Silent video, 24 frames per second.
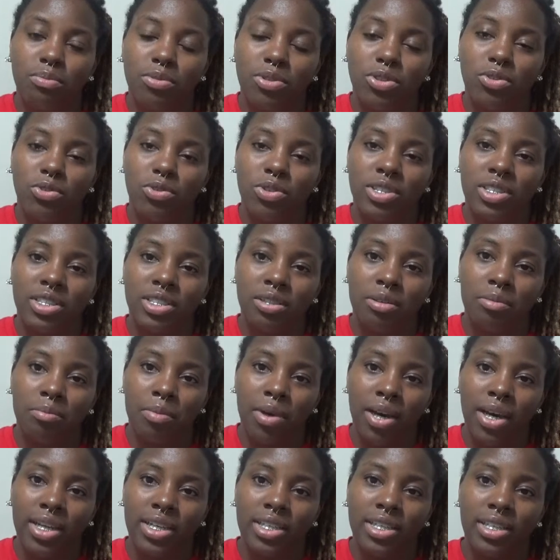between
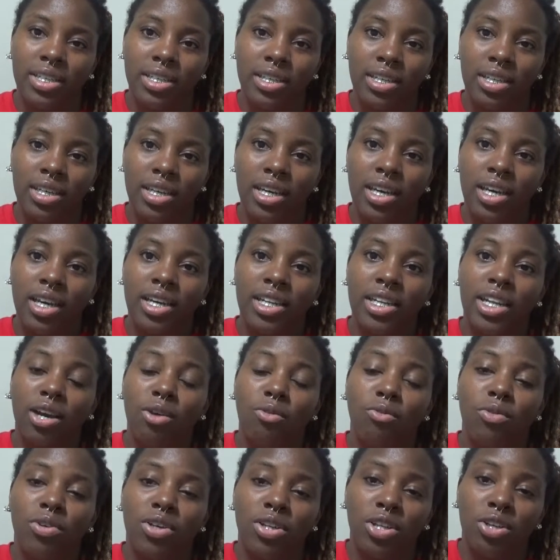somebody
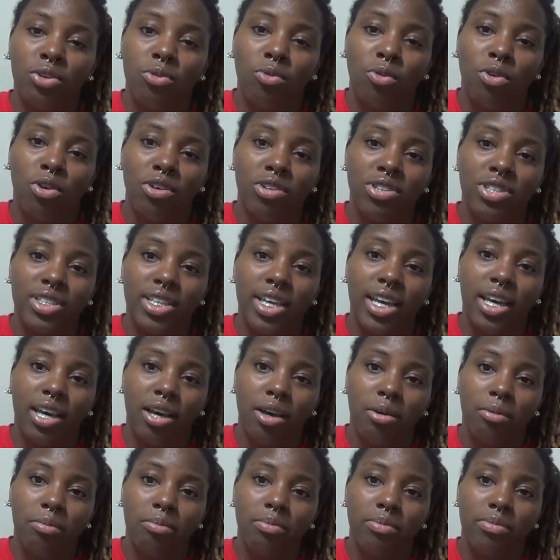that really wants
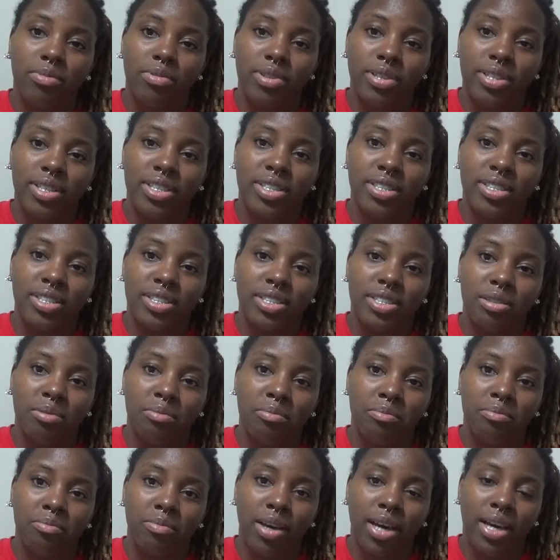help and
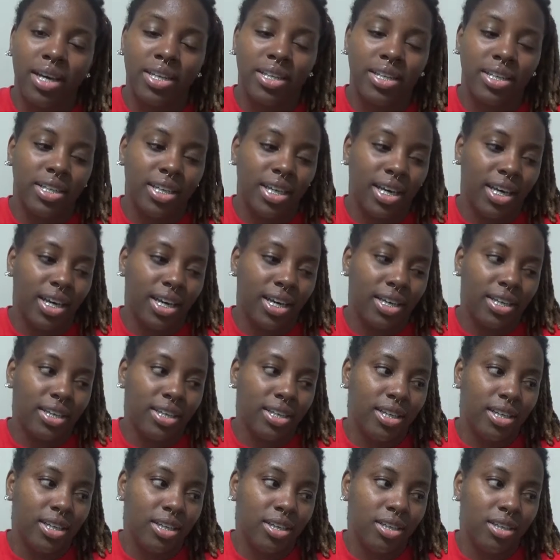somebody that
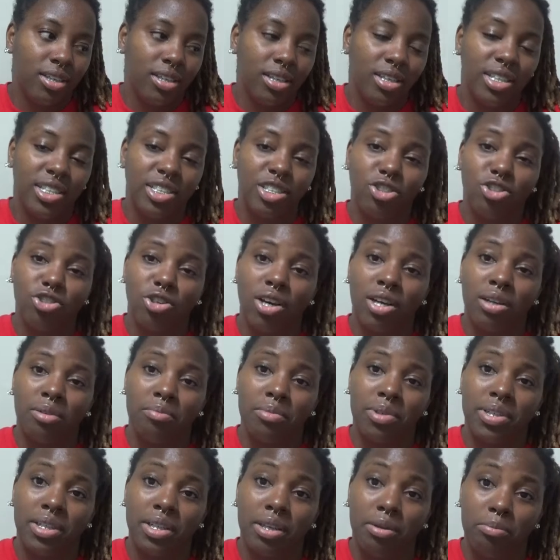is trying
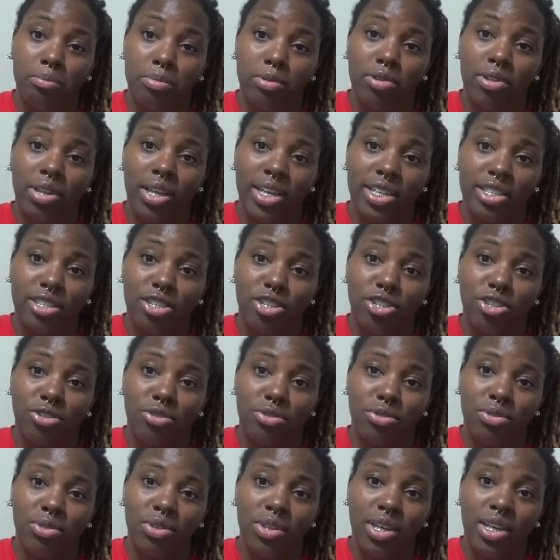to manipulate
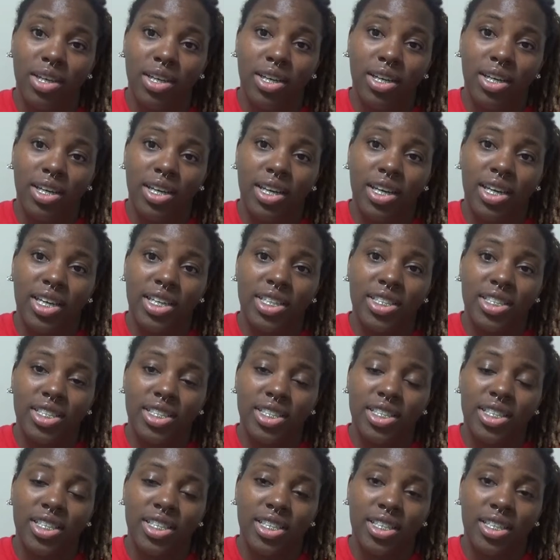you
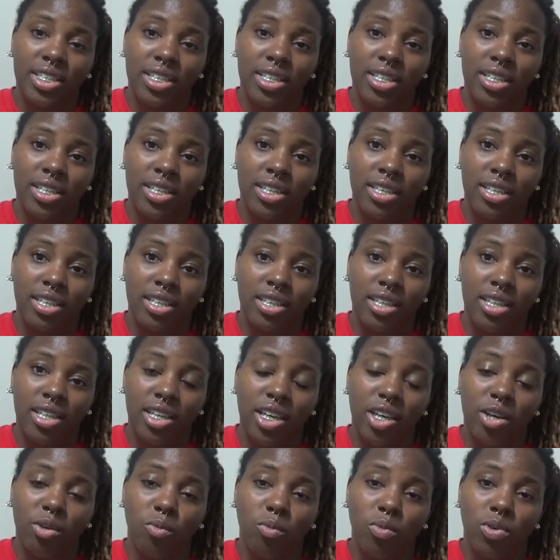into
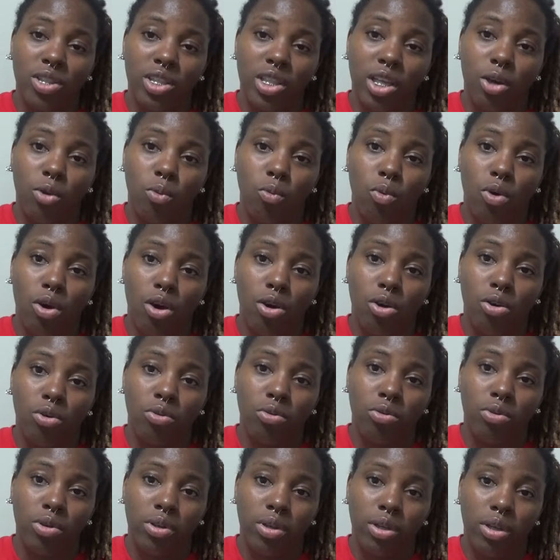getting what they want